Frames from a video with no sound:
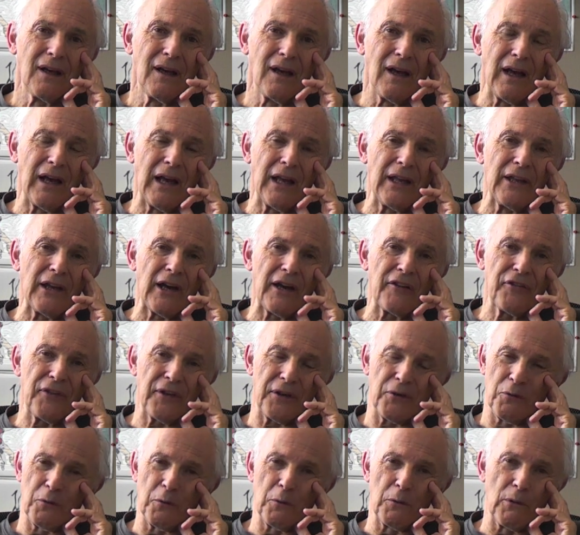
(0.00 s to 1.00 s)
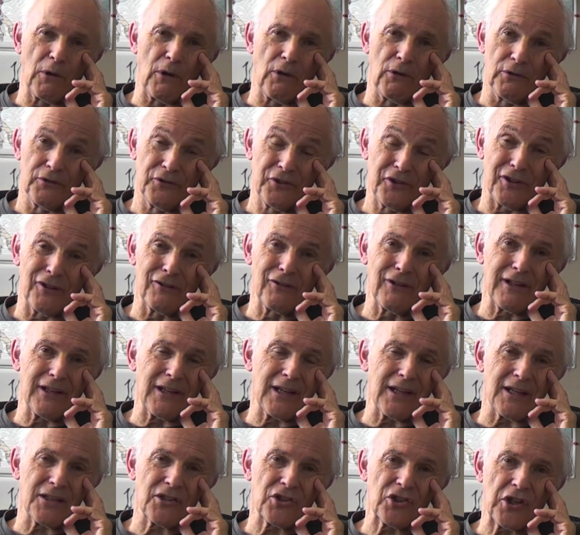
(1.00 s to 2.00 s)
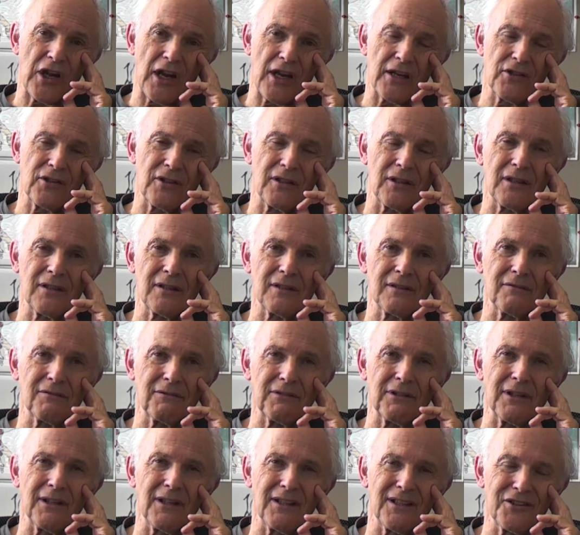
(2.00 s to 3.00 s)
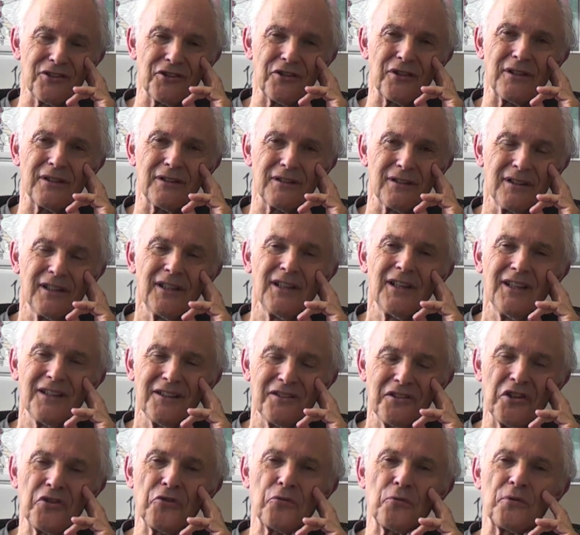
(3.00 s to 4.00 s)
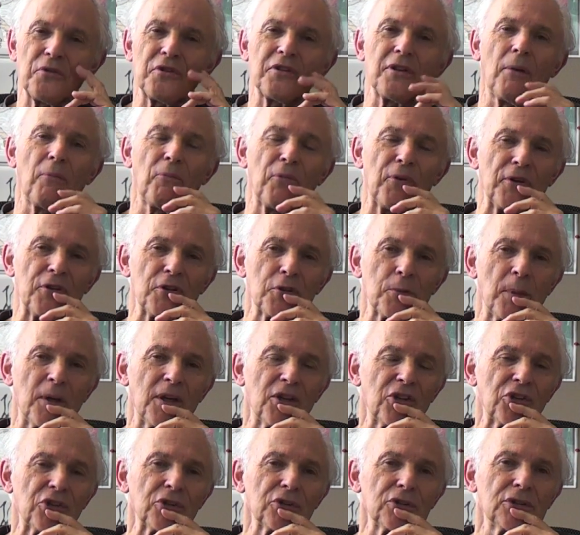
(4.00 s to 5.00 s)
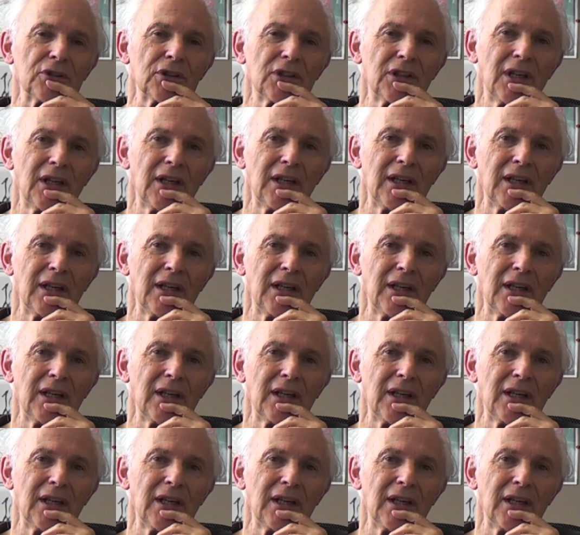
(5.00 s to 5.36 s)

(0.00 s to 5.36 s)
and I think we were all totally ecstatic and realized that this was something special.